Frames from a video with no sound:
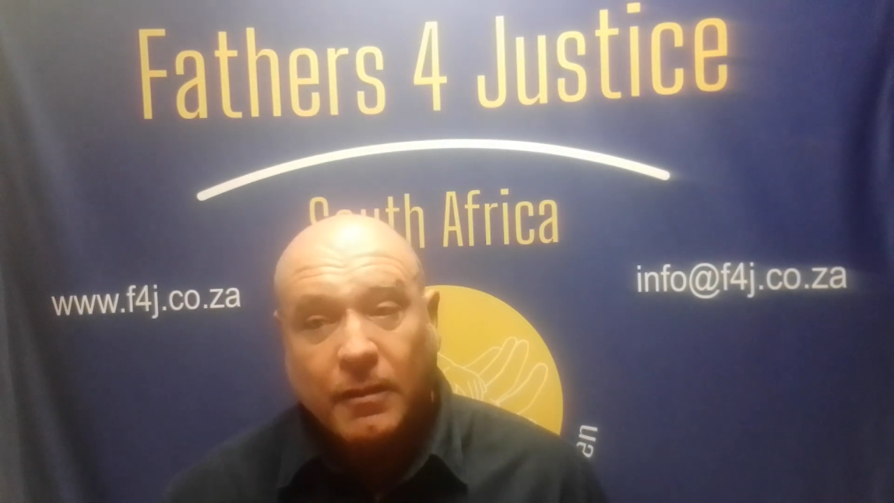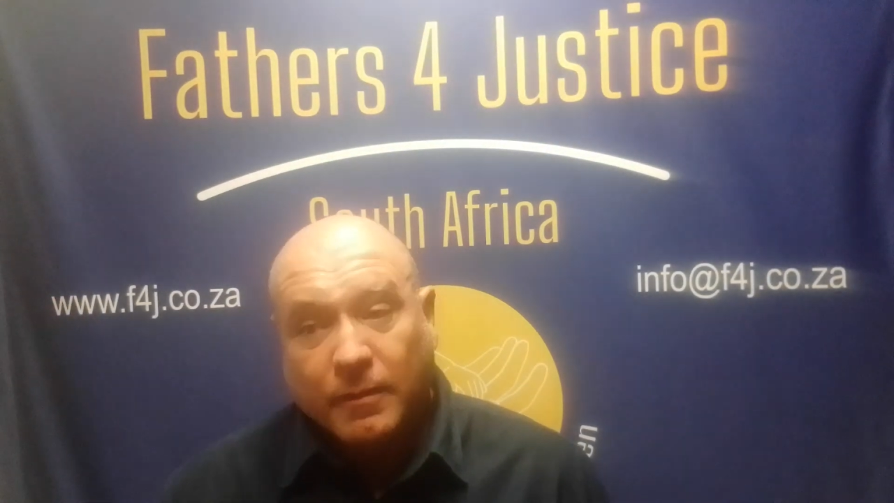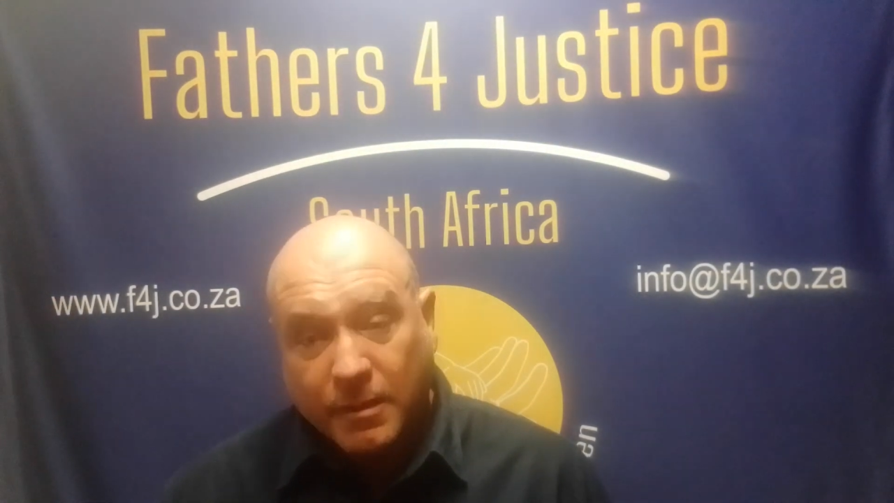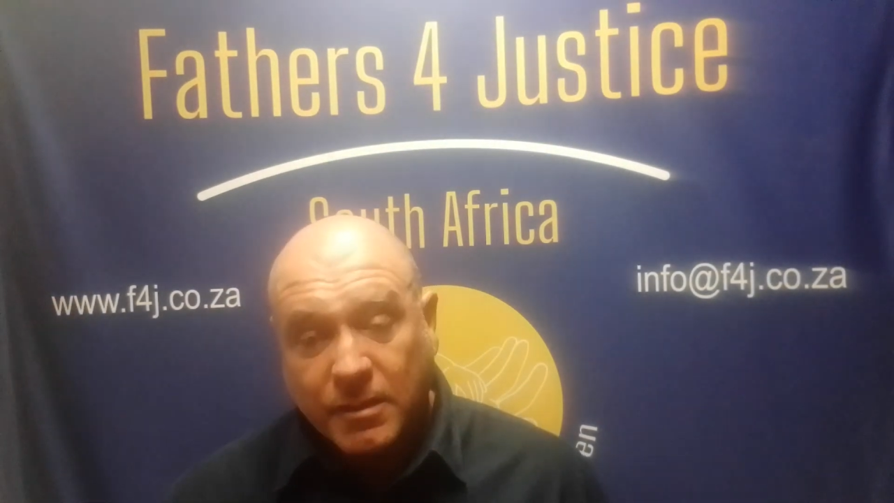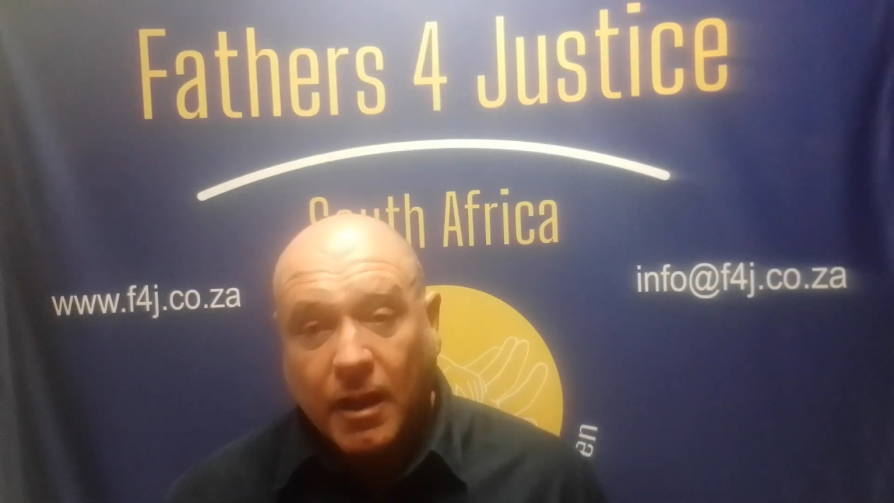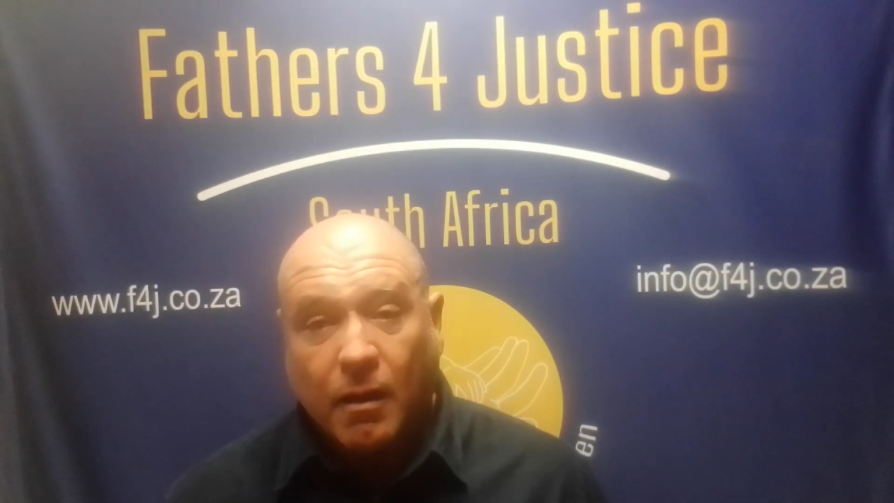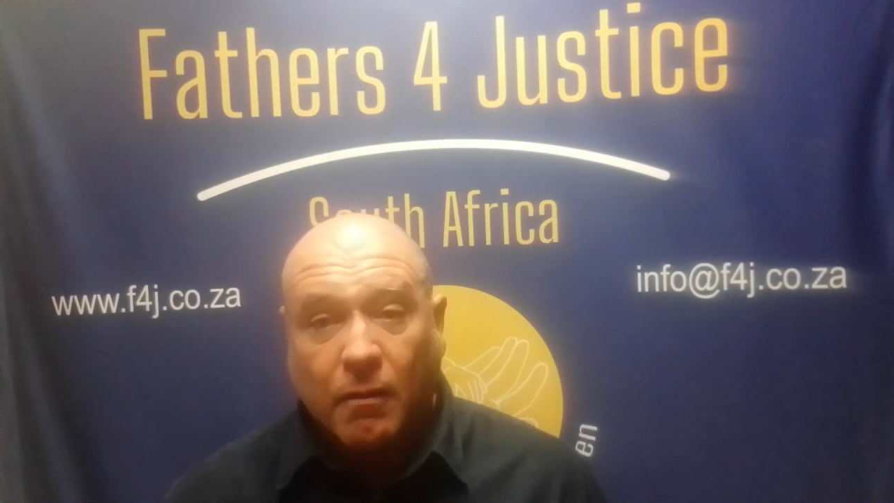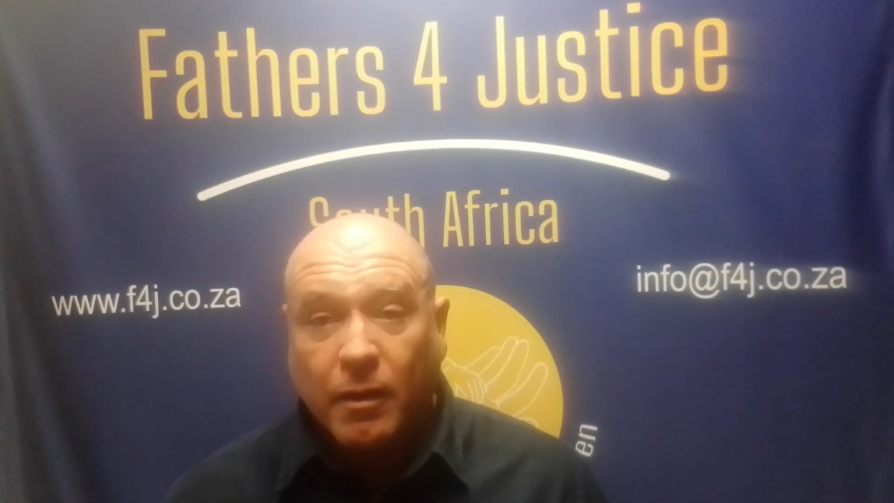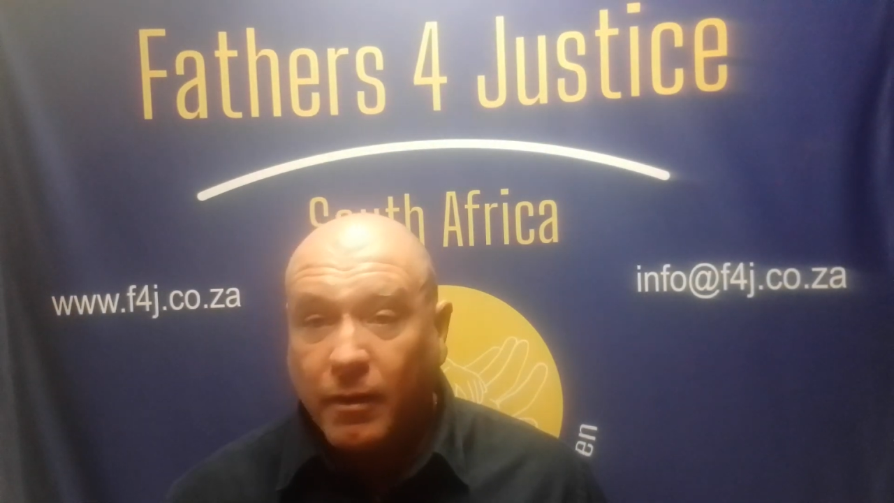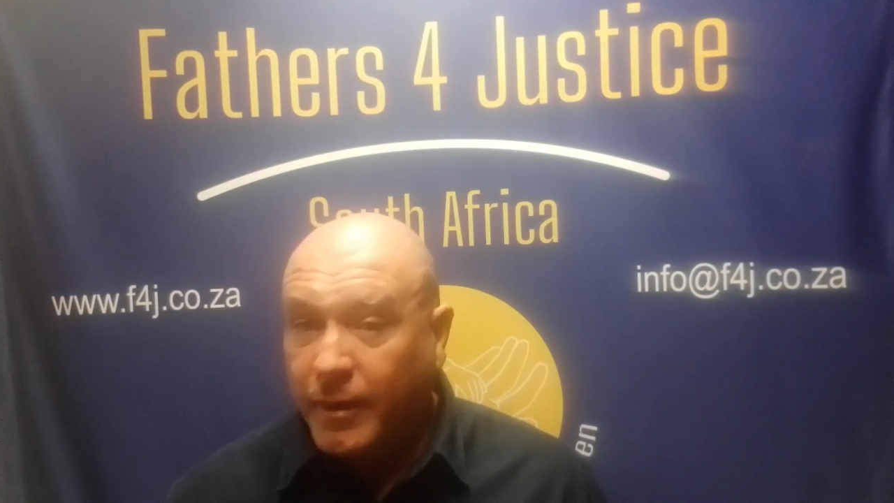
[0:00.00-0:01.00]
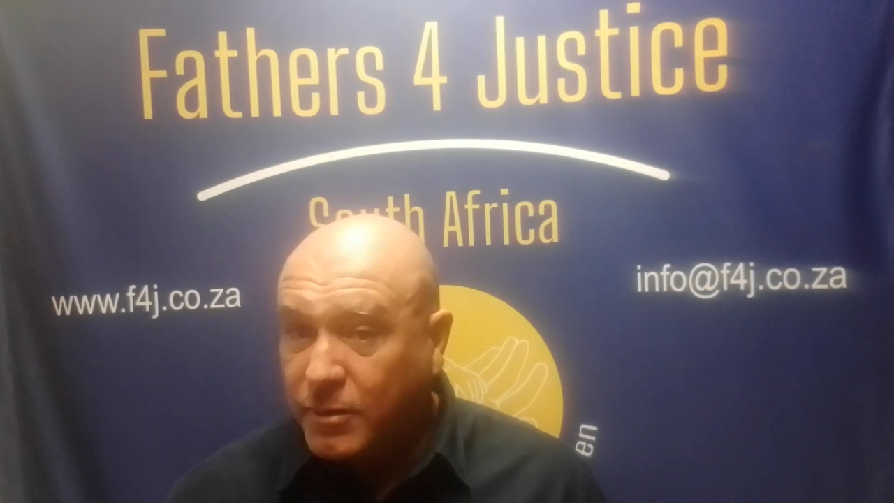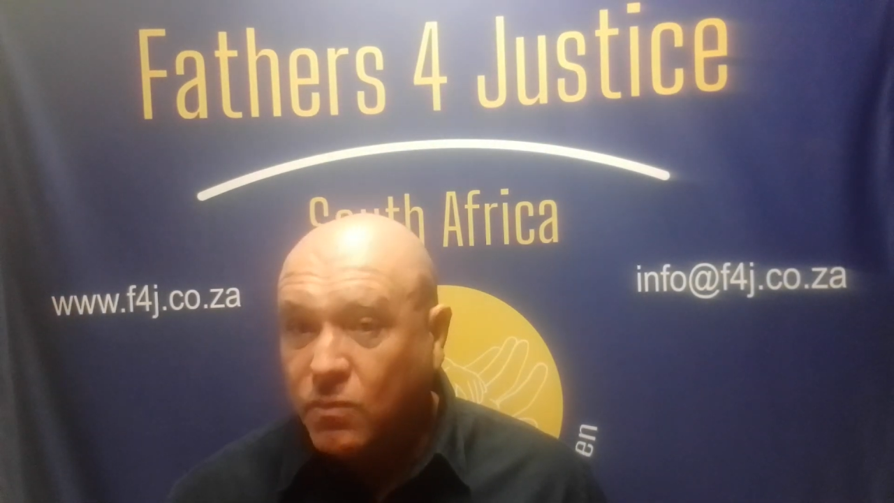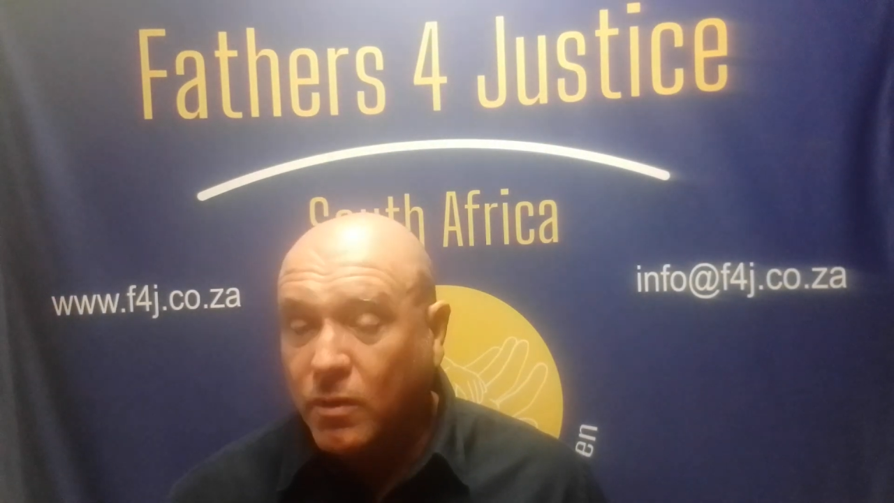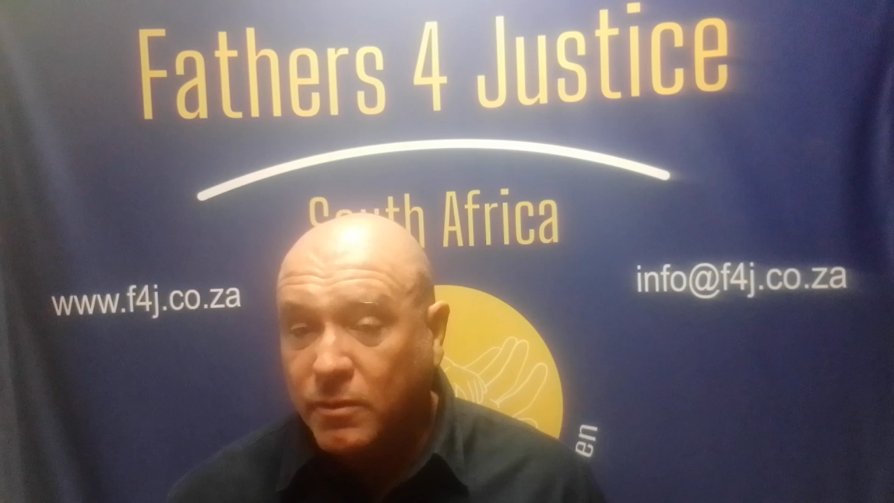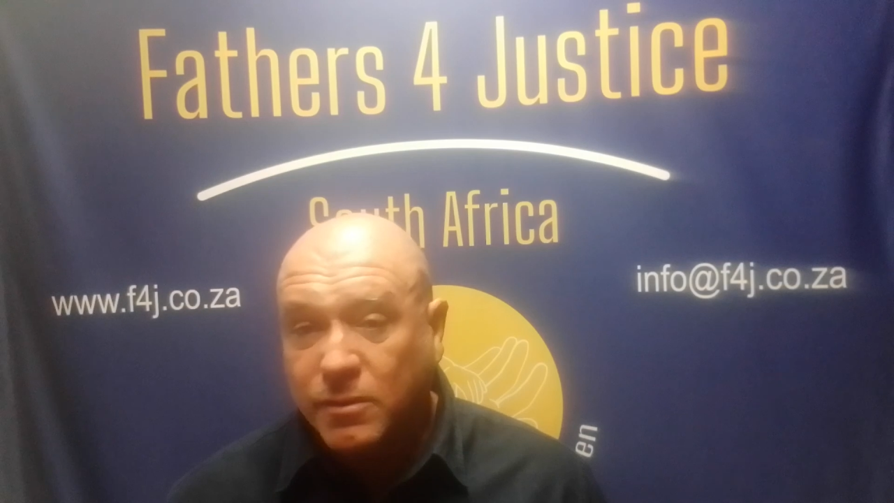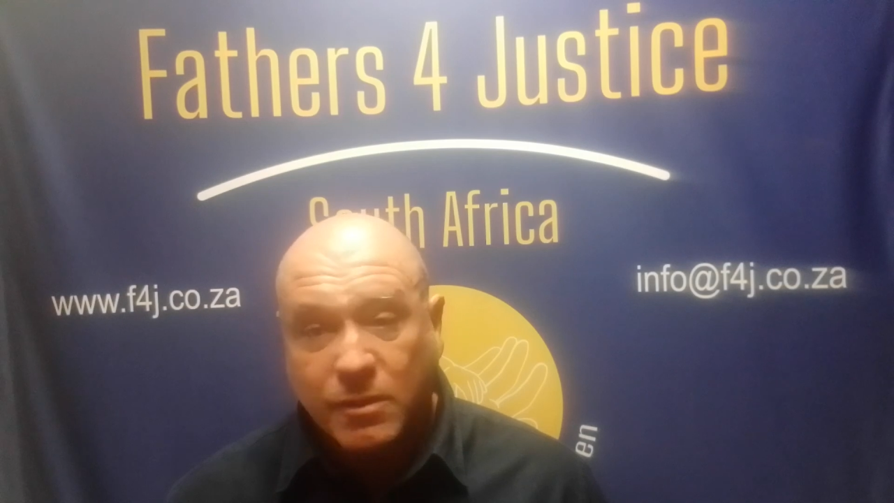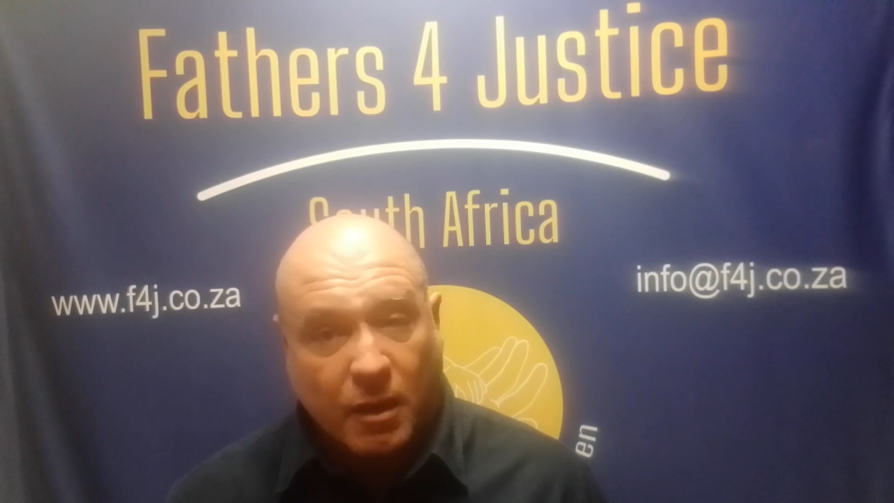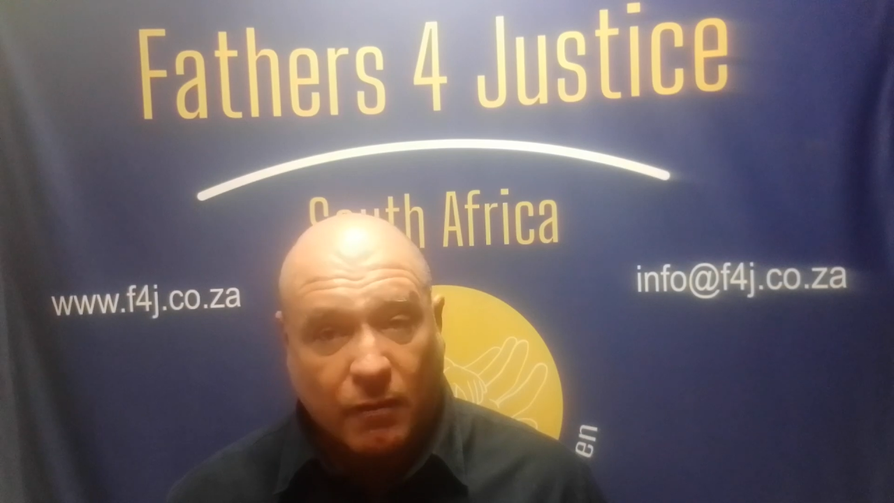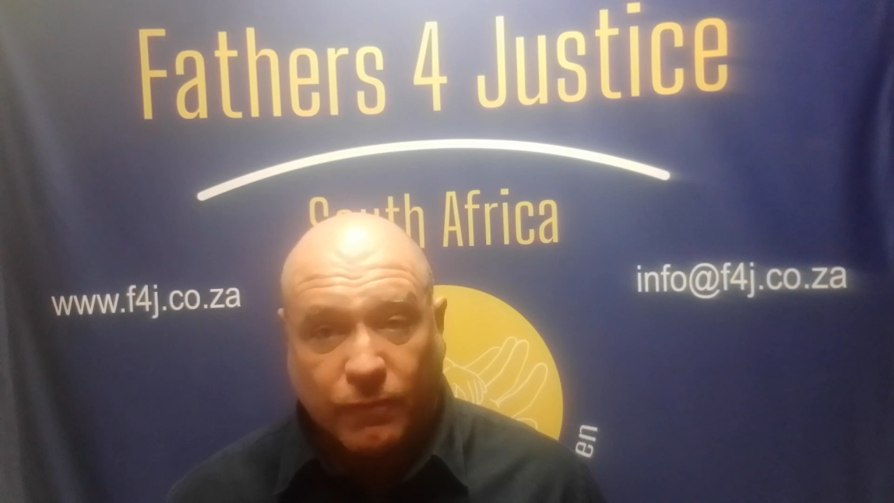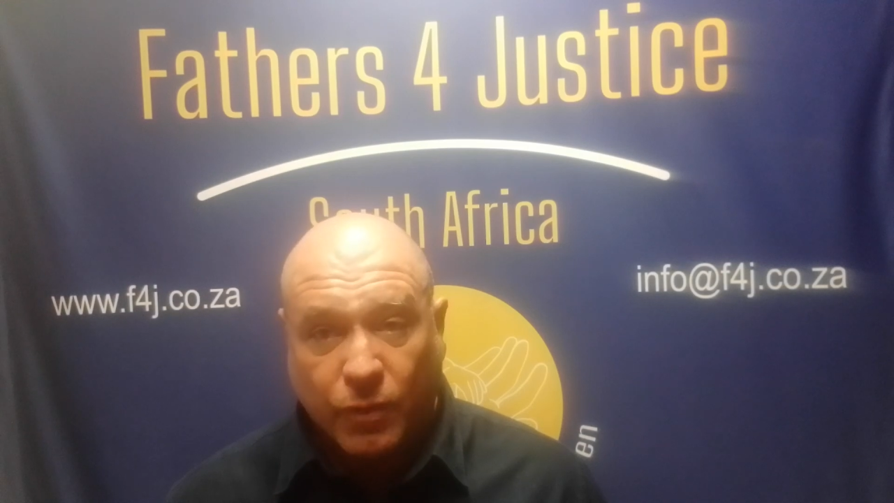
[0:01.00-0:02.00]
there's now arrest warrants
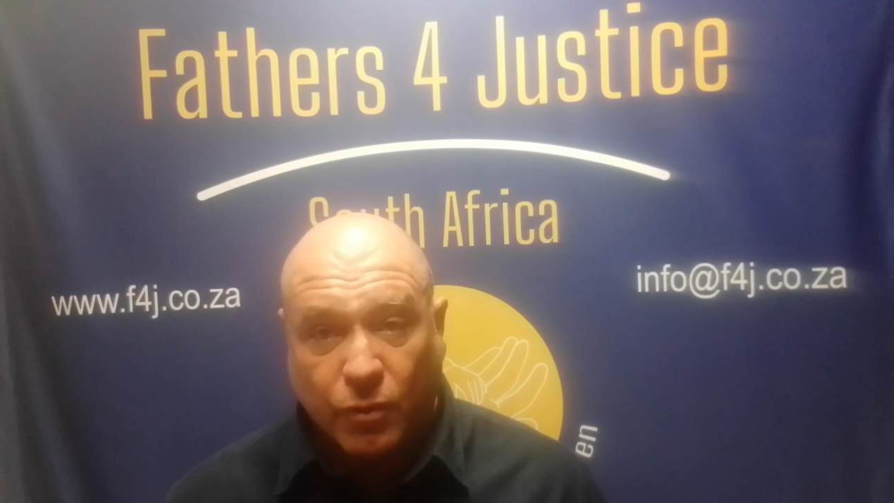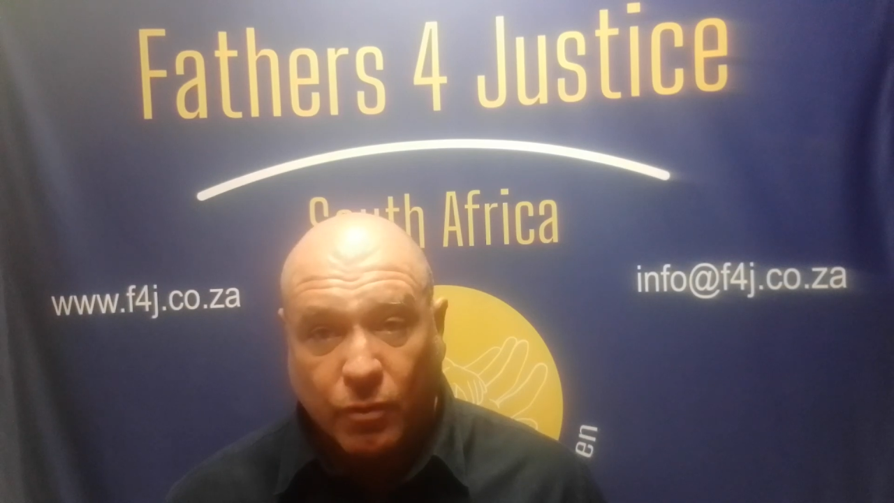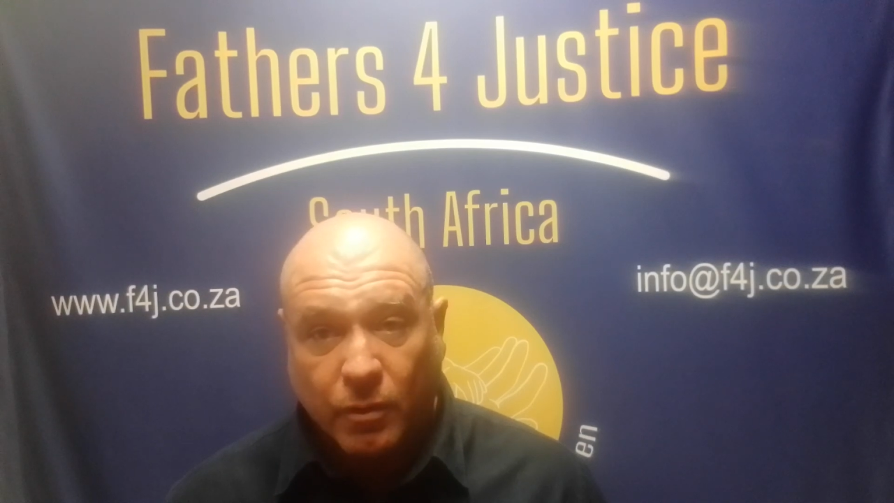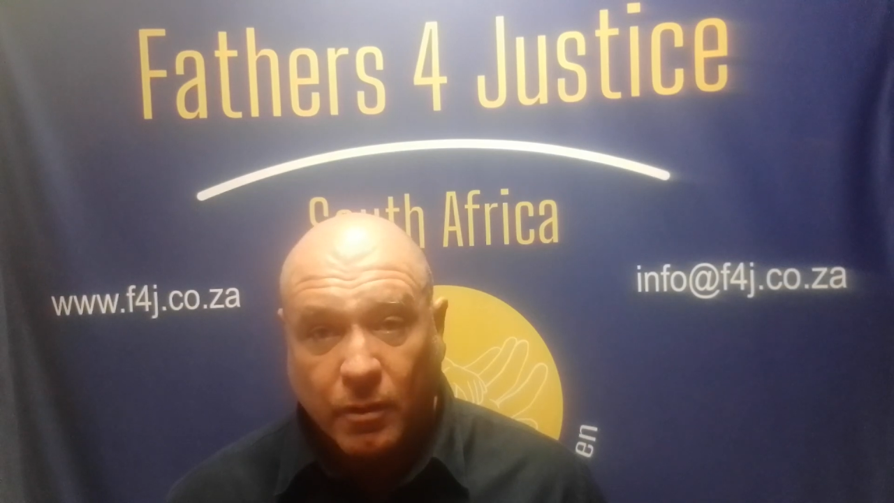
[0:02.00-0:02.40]
out for you.